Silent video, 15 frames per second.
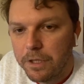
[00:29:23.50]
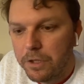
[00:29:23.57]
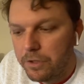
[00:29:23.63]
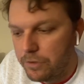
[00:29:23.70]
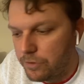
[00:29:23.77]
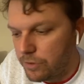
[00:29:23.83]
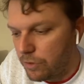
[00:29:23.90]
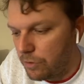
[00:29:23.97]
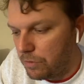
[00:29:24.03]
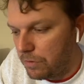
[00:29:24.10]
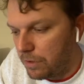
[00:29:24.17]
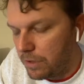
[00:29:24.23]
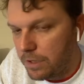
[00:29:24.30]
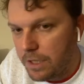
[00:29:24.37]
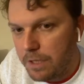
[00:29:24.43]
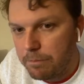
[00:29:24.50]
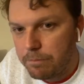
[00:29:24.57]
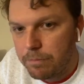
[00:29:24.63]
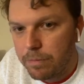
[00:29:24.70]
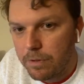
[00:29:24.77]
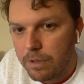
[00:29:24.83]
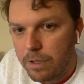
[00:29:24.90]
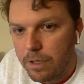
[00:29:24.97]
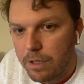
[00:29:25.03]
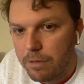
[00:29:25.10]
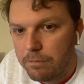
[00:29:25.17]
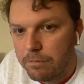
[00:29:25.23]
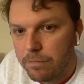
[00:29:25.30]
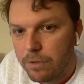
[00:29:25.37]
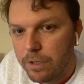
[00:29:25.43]
So keep
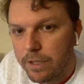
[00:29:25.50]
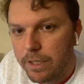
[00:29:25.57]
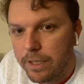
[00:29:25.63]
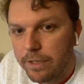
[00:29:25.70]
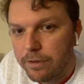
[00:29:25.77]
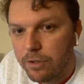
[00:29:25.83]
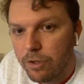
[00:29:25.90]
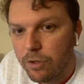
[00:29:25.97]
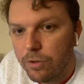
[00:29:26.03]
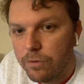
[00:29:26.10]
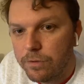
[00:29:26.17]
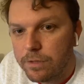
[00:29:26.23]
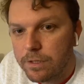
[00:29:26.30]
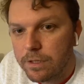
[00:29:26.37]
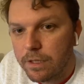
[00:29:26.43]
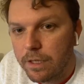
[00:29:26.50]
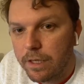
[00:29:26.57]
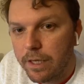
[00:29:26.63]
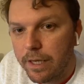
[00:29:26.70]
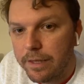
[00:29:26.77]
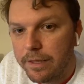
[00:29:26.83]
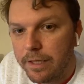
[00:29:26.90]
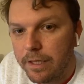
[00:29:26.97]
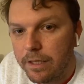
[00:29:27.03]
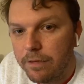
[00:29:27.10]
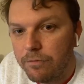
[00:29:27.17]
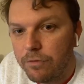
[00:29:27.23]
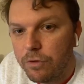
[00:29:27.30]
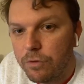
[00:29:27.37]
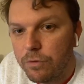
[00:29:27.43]
looking at those. I think
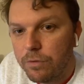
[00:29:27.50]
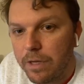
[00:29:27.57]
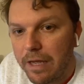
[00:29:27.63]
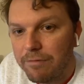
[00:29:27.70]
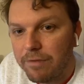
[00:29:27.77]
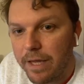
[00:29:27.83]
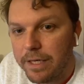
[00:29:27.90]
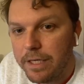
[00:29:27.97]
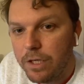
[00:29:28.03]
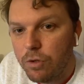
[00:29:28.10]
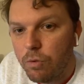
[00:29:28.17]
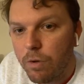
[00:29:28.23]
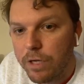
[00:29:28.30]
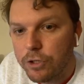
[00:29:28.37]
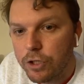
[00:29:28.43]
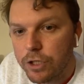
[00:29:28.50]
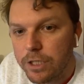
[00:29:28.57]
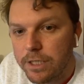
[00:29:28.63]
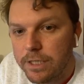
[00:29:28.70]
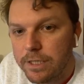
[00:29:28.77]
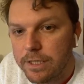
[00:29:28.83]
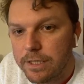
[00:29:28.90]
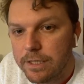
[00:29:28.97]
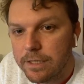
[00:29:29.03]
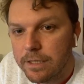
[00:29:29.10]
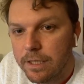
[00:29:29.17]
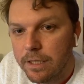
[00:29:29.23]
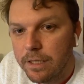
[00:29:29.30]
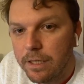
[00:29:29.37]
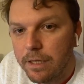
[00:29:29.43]
if you have any questions,
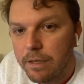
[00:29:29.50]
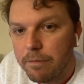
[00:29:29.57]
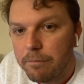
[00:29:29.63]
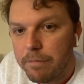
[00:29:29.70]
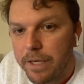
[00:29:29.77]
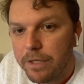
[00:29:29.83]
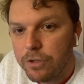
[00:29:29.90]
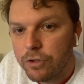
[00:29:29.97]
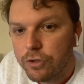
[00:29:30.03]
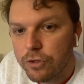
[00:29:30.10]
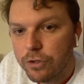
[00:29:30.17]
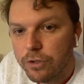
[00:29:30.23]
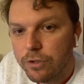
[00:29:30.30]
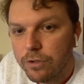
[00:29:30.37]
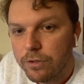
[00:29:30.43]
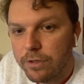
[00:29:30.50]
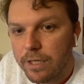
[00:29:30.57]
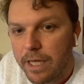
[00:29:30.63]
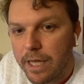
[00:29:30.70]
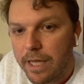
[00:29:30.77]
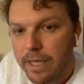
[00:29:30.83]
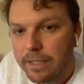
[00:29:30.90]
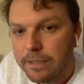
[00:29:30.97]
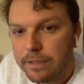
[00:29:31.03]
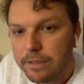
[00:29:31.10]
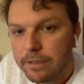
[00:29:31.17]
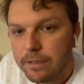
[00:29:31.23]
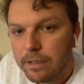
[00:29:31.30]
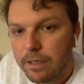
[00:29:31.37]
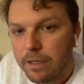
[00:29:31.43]
make sure that
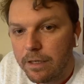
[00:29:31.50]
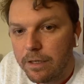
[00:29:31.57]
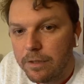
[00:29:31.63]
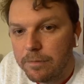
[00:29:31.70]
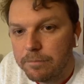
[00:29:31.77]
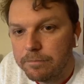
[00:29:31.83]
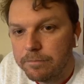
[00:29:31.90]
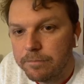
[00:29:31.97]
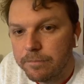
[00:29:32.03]
Leon